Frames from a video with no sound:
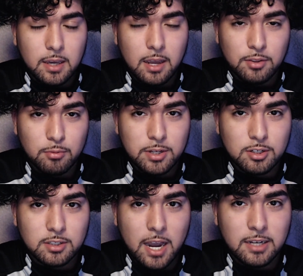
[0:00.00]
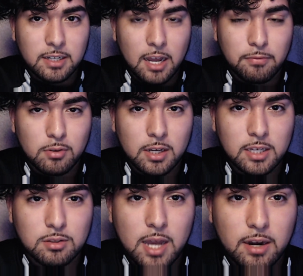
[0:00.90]
And the research I did, I feel
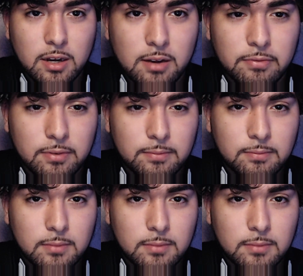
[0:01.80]
like it's not enough.